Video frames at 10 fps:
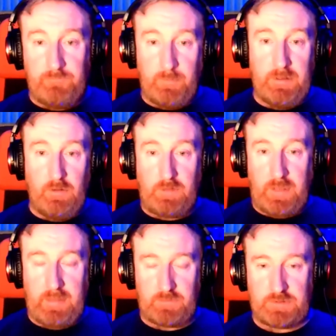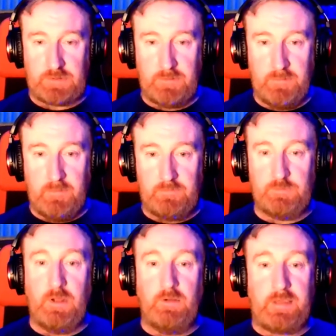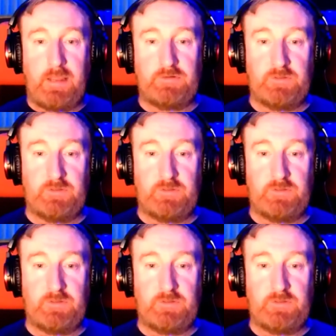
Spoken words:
from an old couch, two old couches.